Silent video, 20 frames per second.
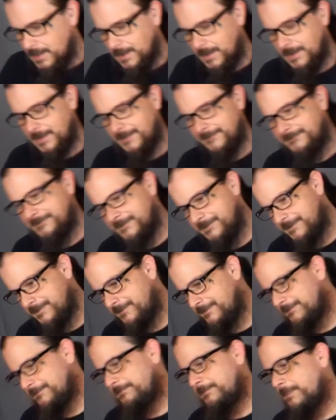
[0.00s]
All
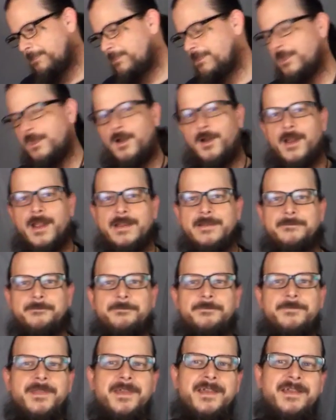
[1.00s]
right.
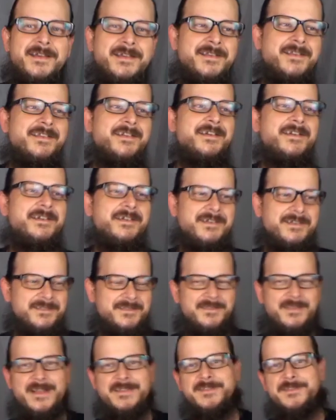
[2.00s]

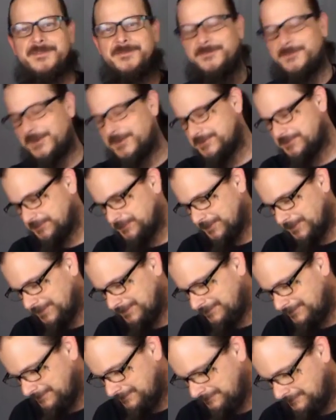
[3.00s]
That's the first
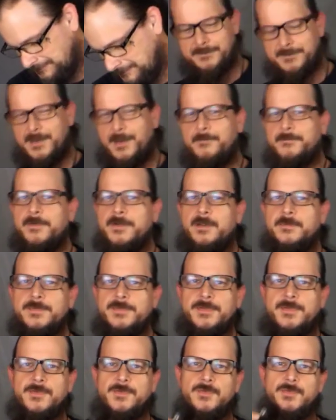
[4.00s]
one. Time for number
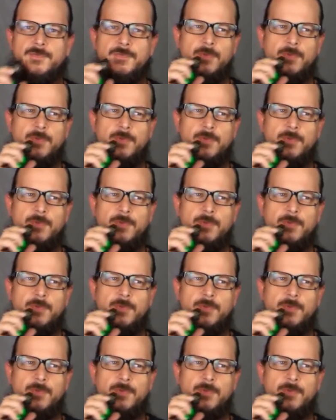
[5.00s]
two.